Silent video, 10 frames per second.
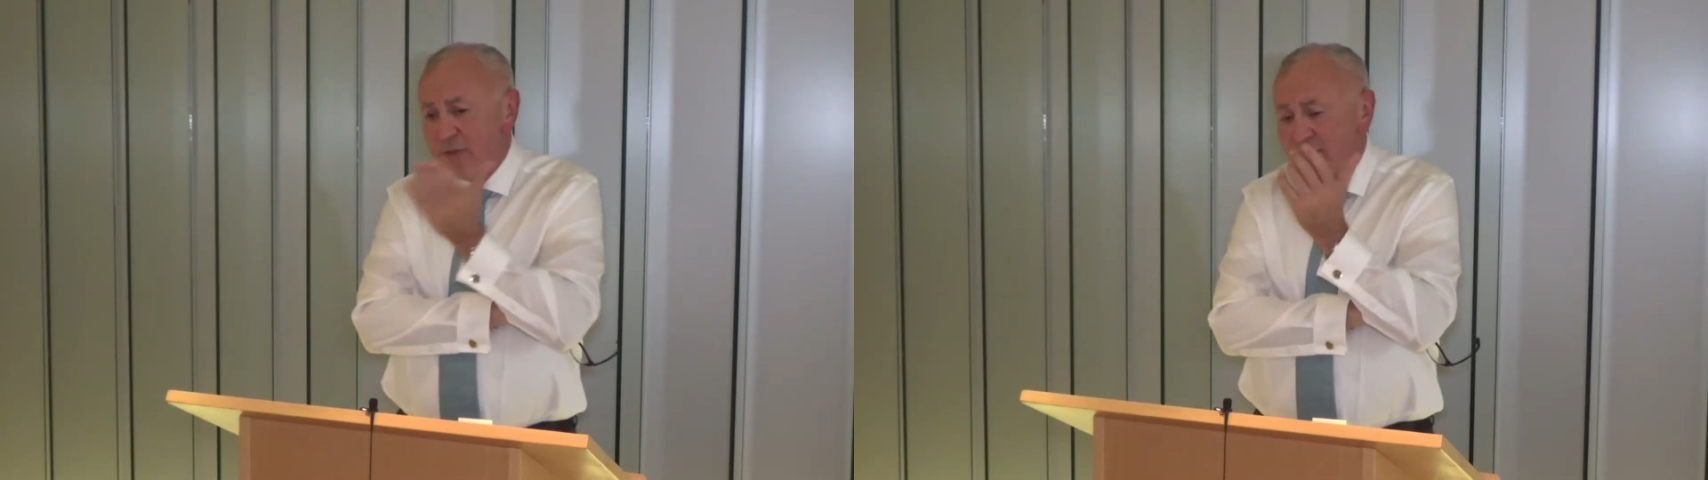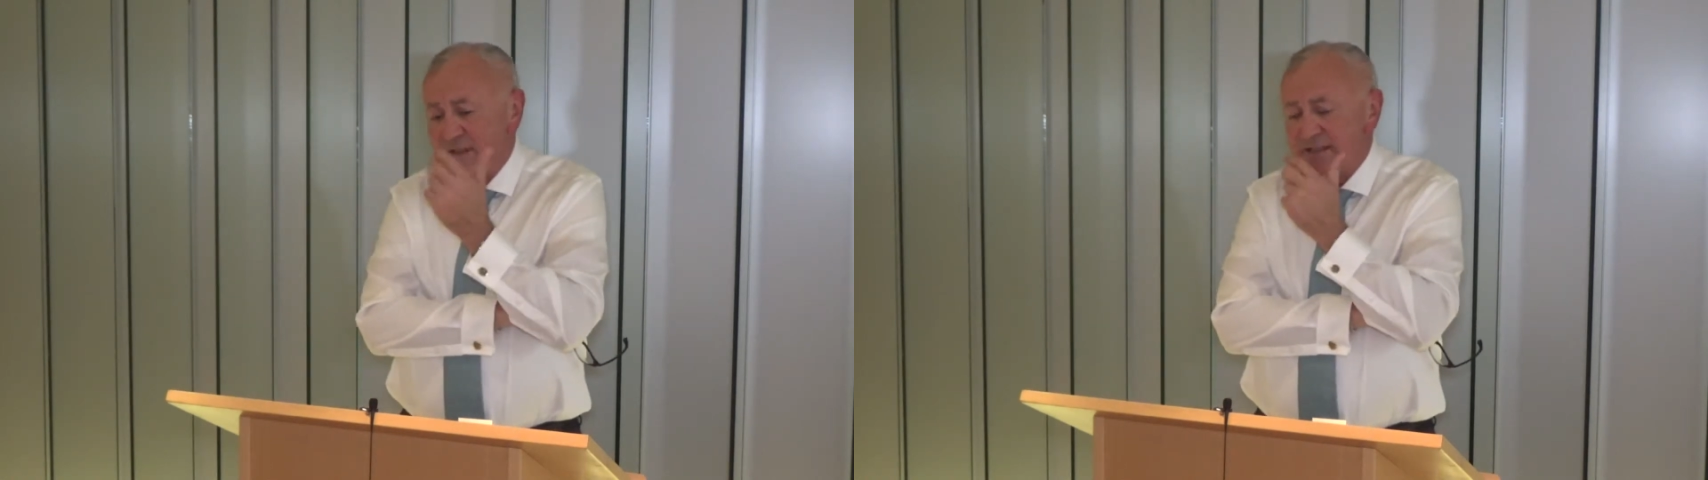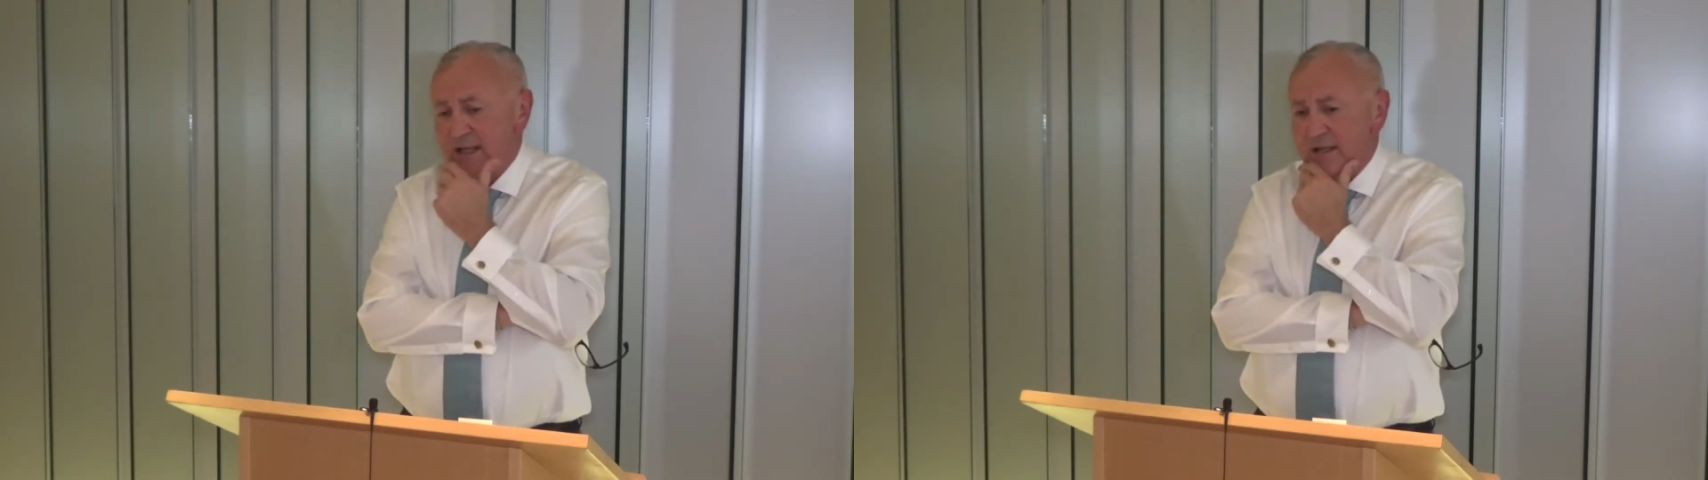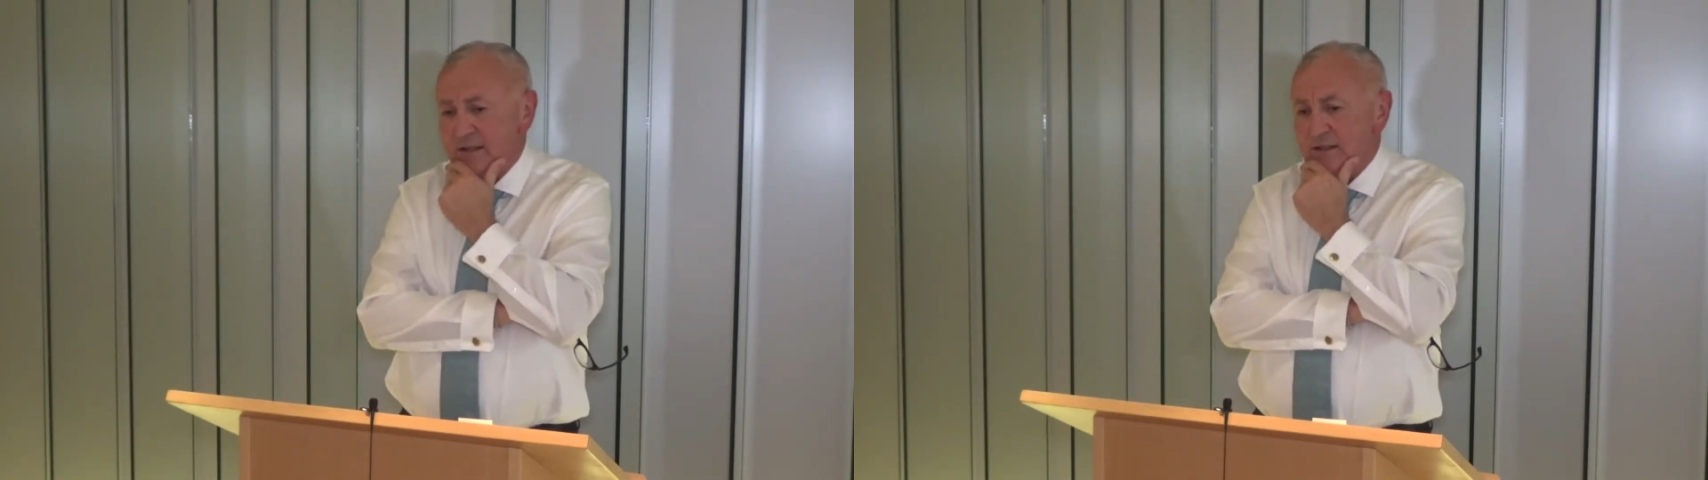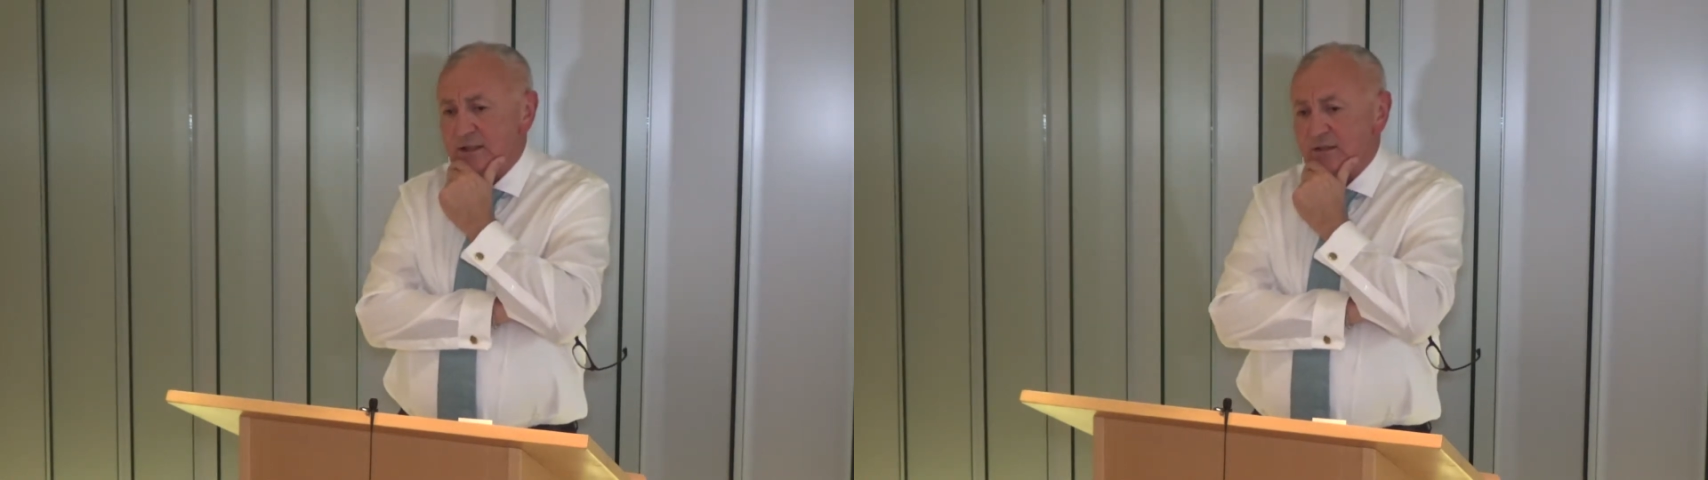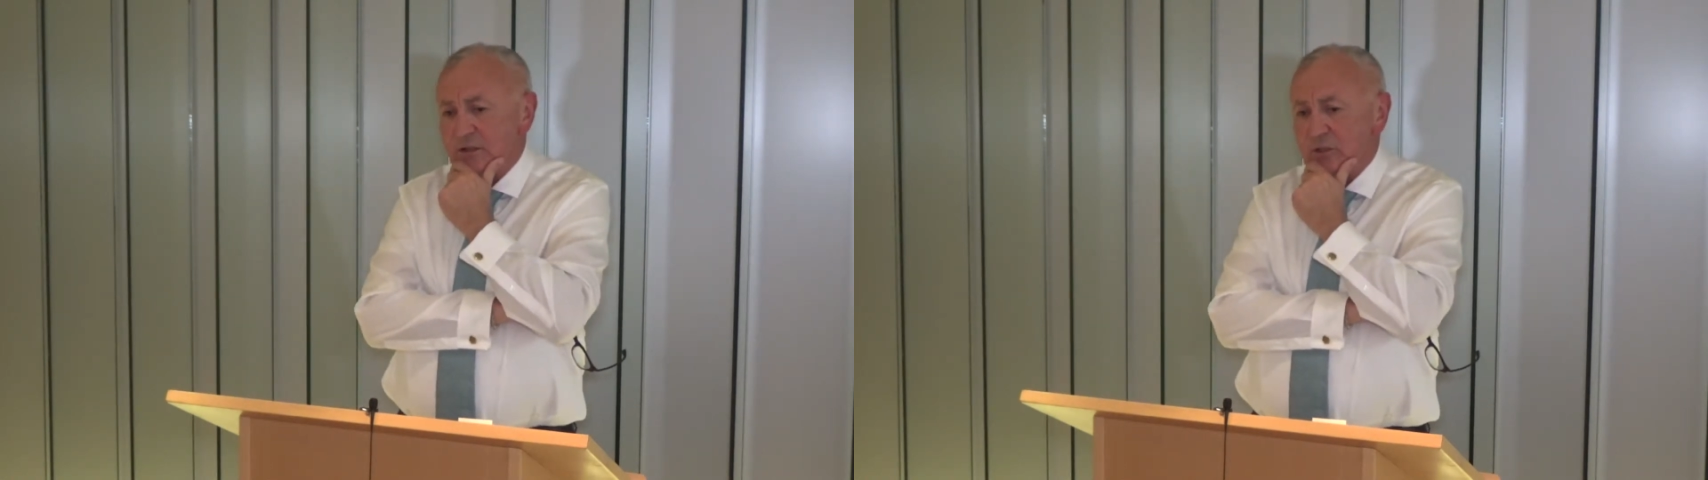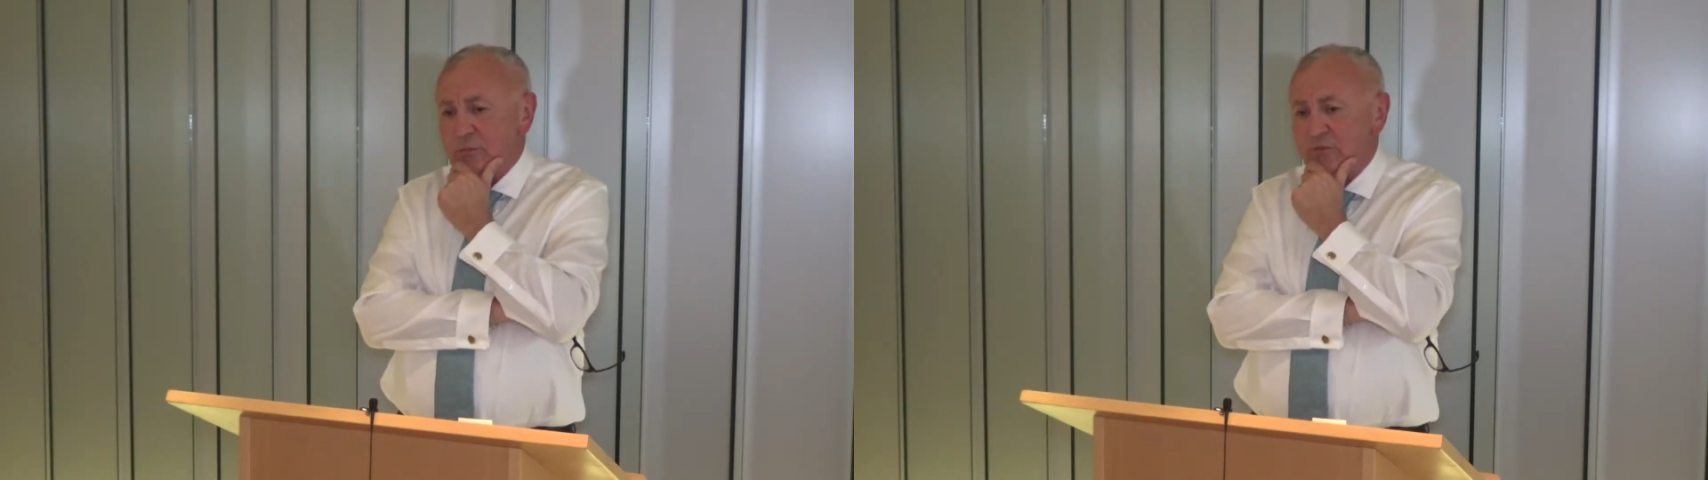but having started in the legal